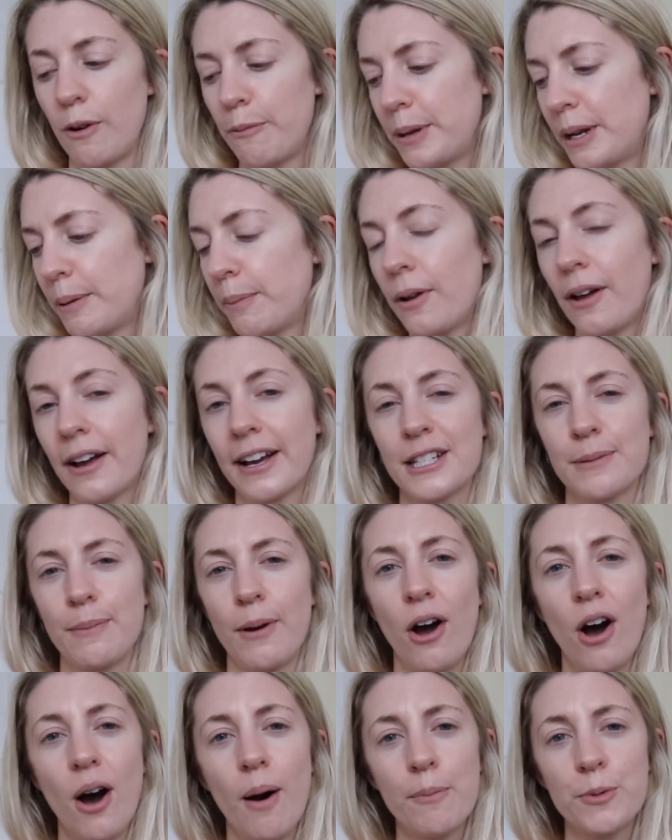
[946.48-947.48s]
where I've been applying it to
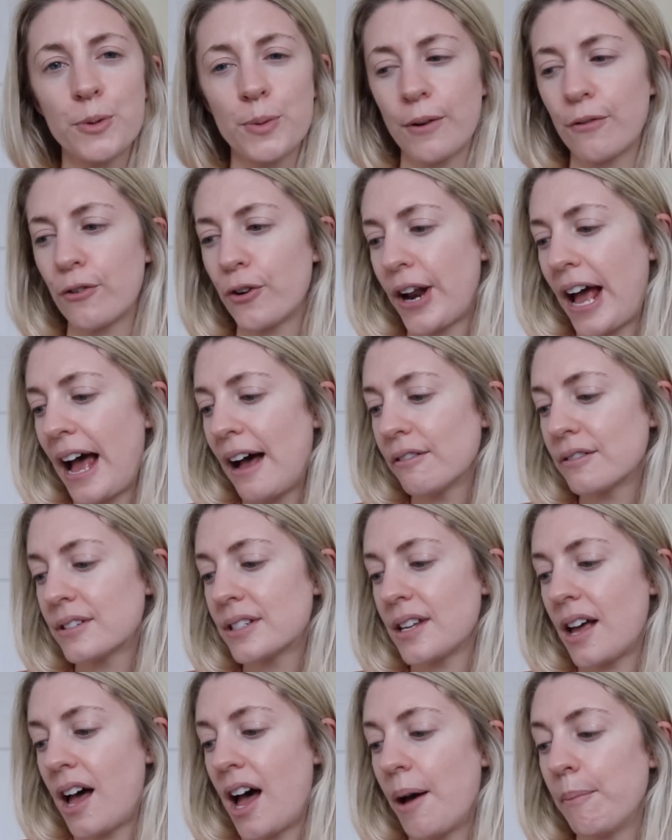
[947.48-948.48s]
my arms when I've gone
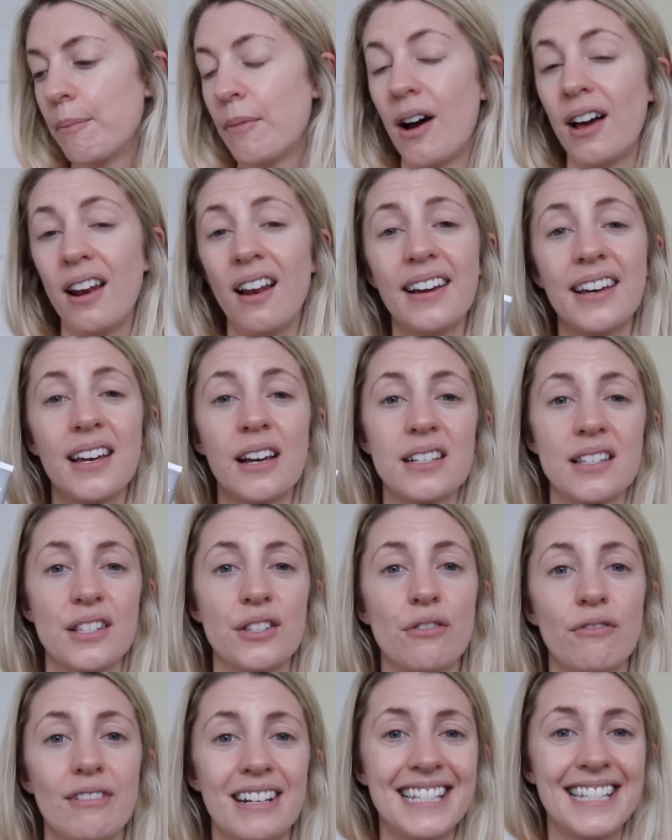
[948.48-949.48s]
out. I like it because it's
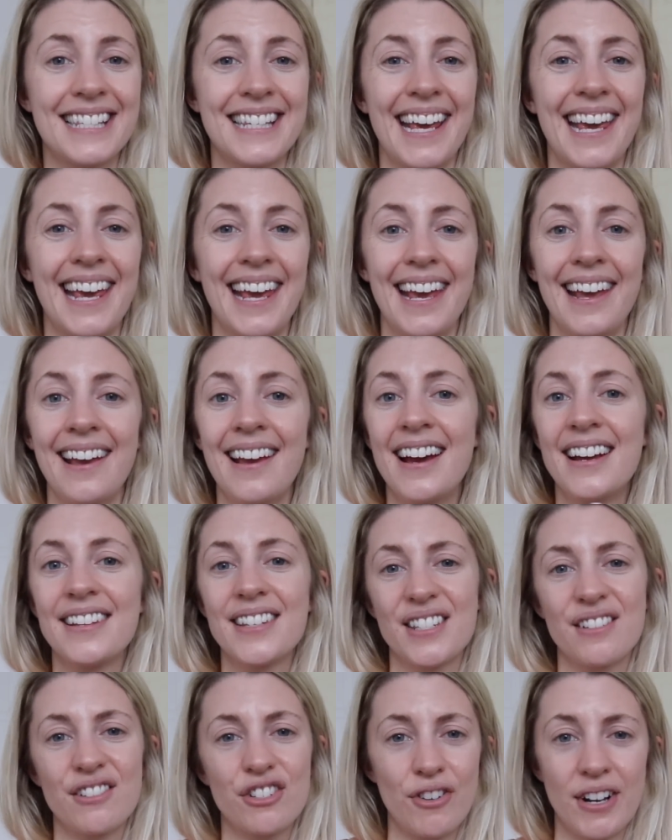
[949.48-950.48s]
not really sticky,
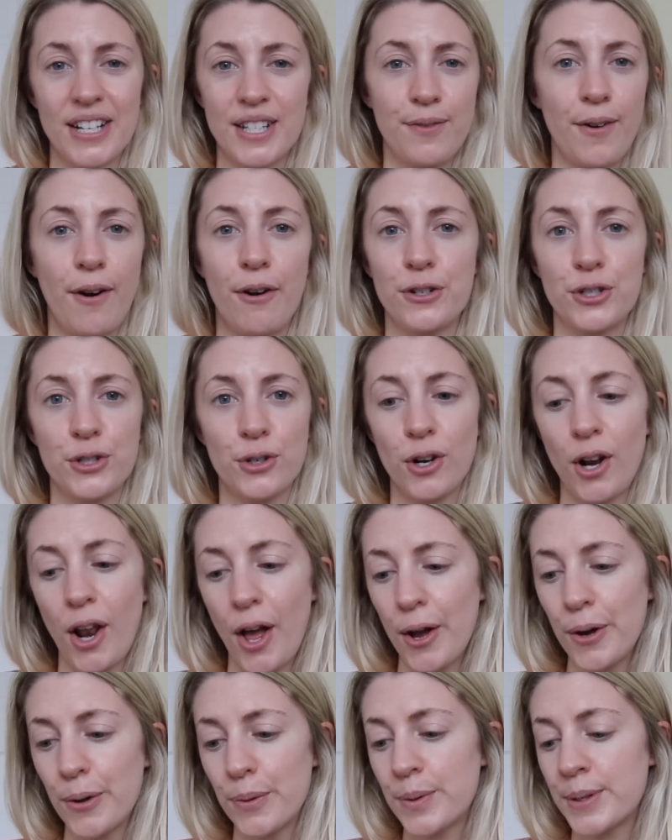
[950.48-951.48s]
doesn't transfer onto your
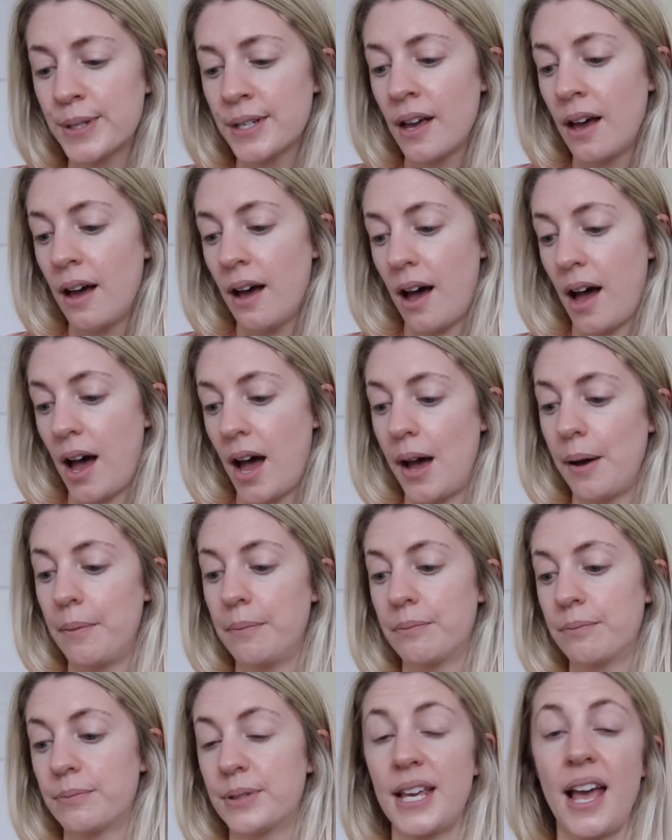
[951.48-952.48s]
clothes.
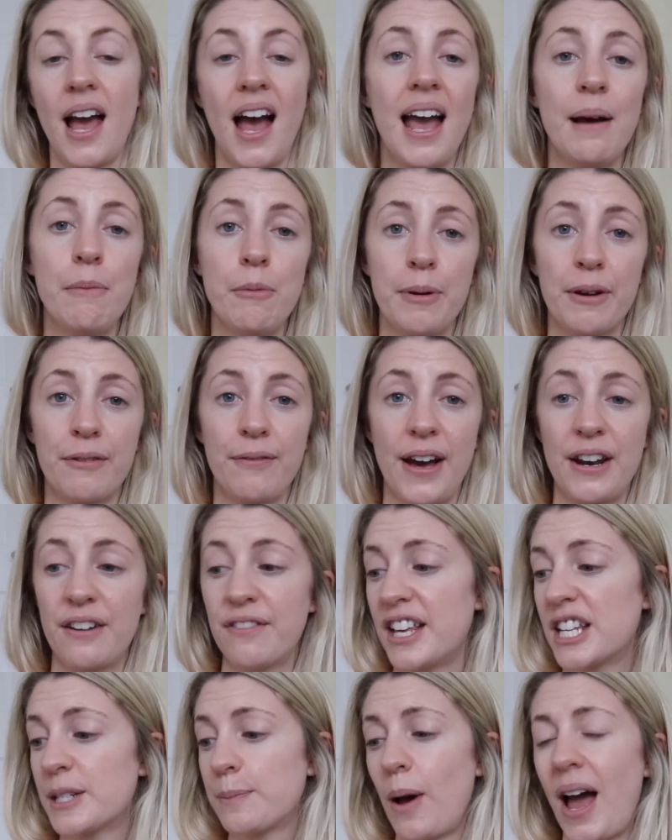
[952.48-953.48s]
So yeah, I am a big fan
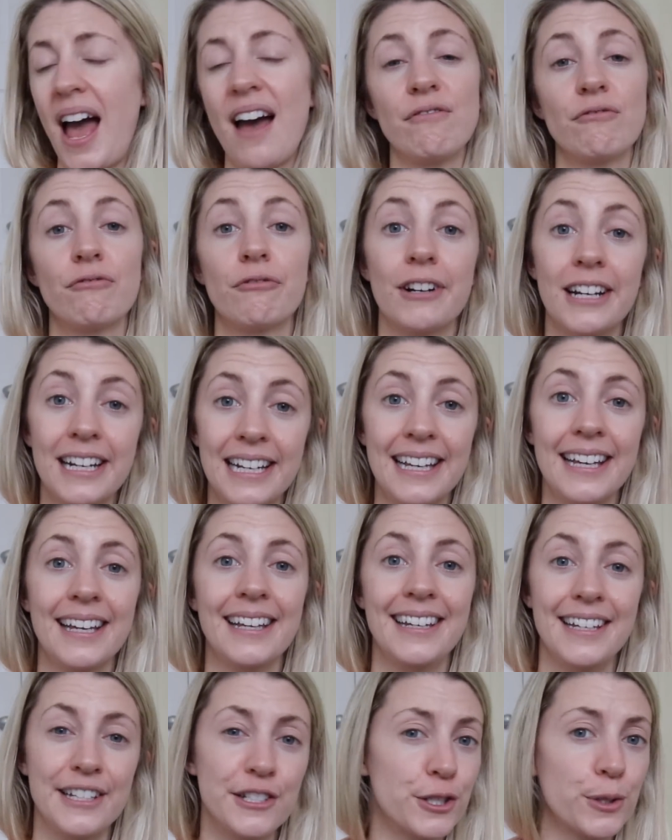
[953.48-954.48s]
of this, but I haven't really
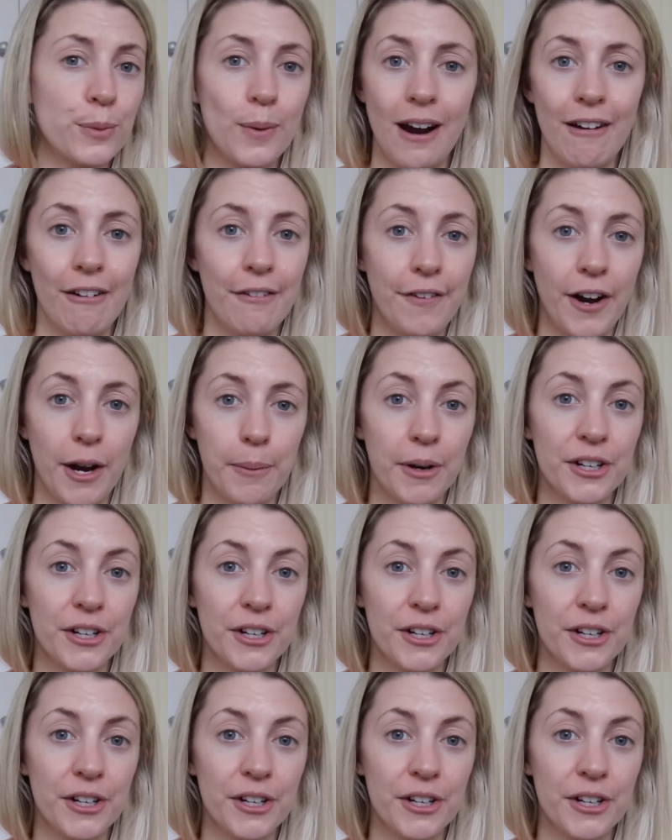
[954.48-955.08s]
needed to wear it very